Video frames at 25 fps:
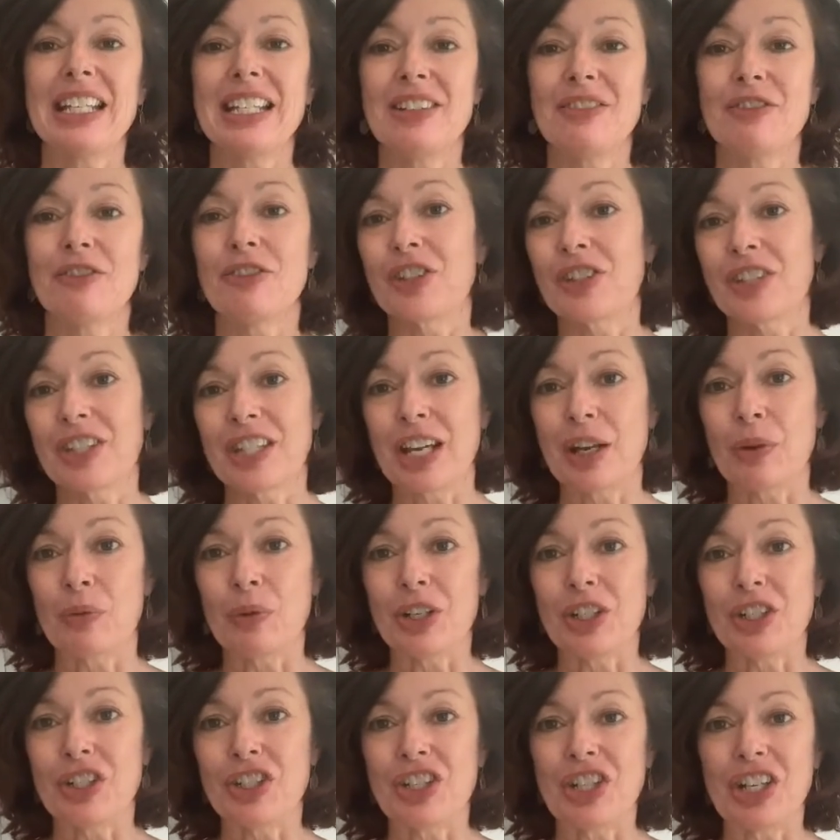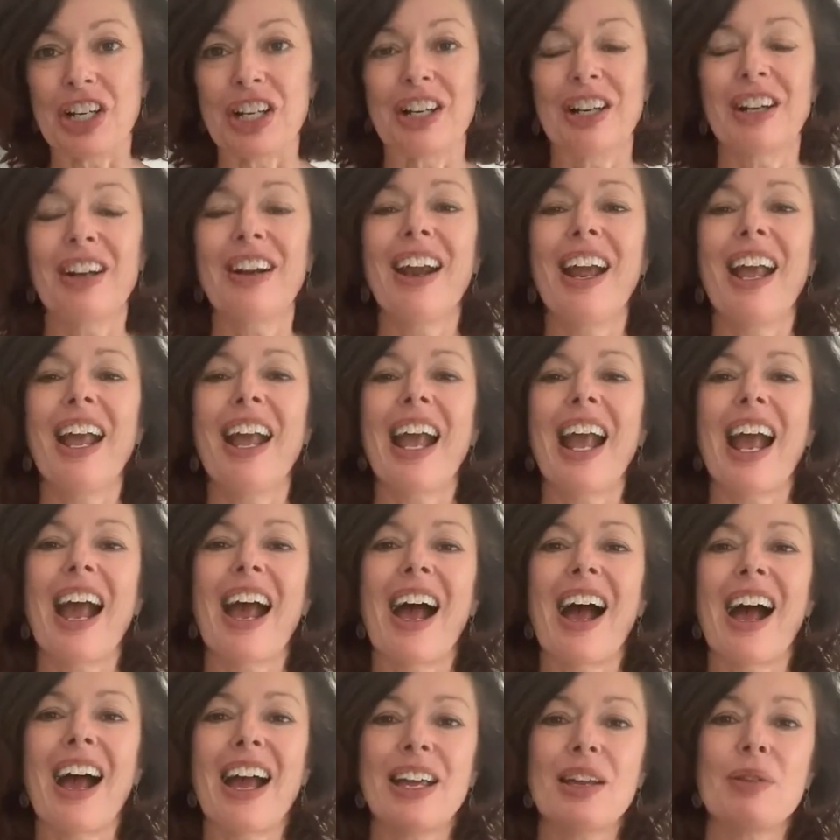first thing I want to share,
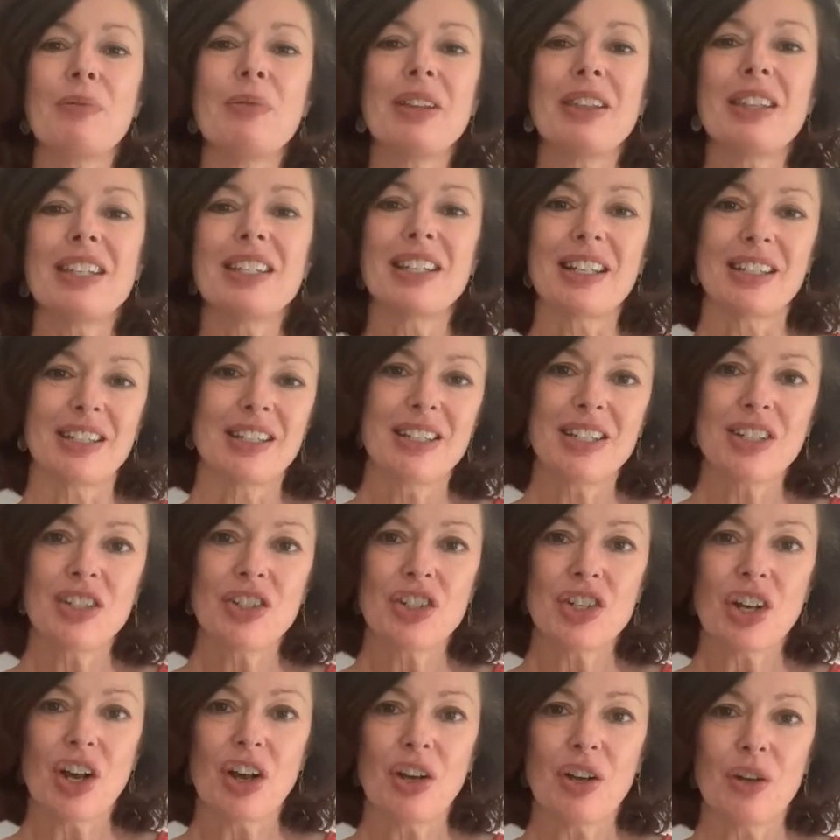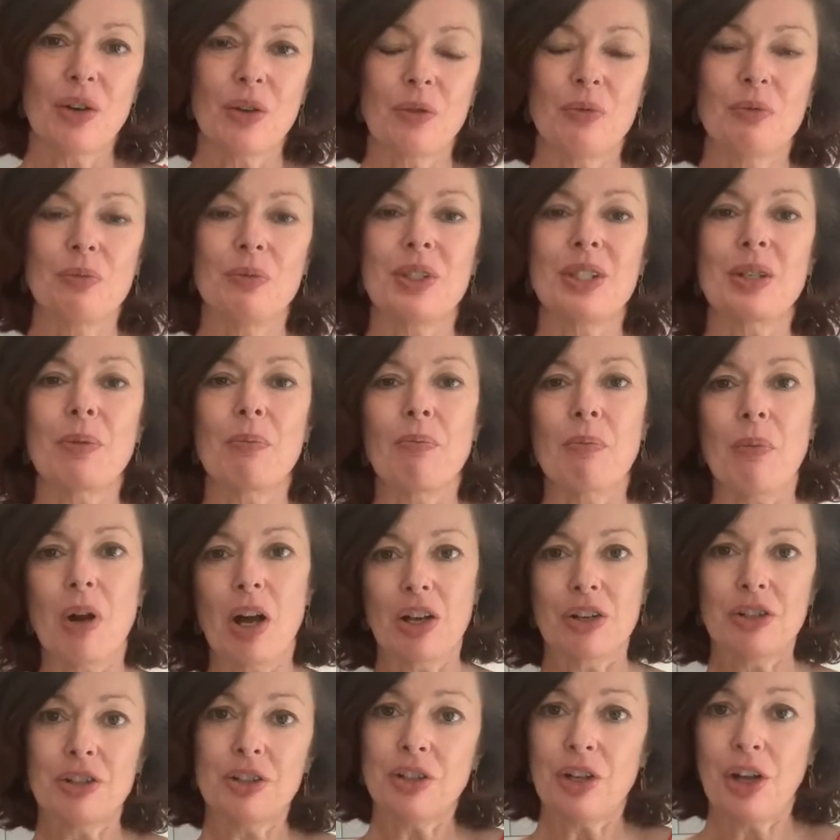I am in the Dustin Shaw Homes
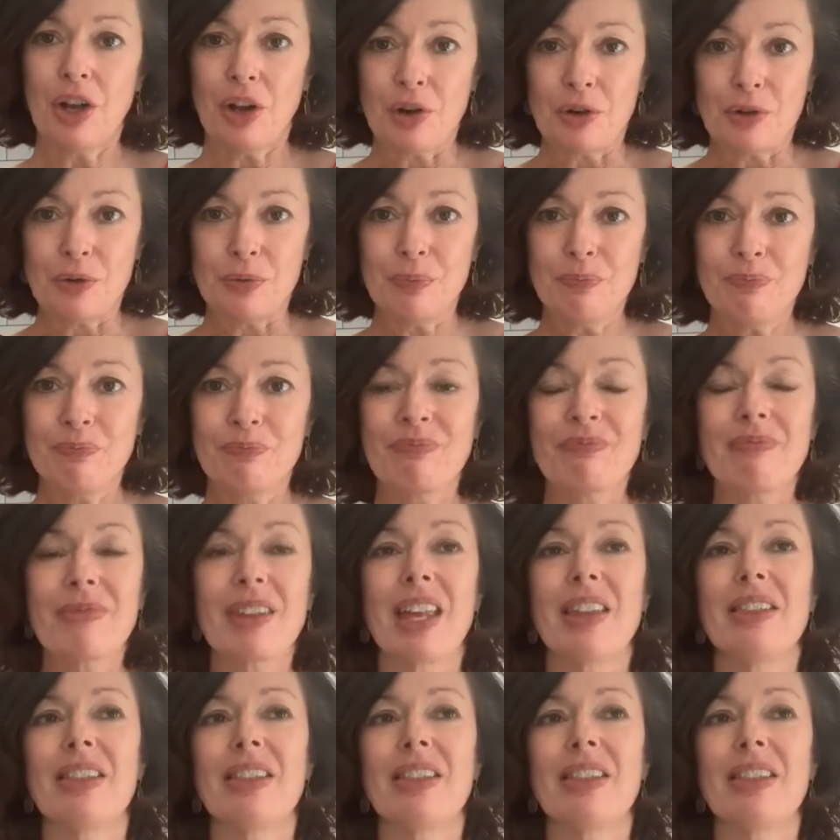model home.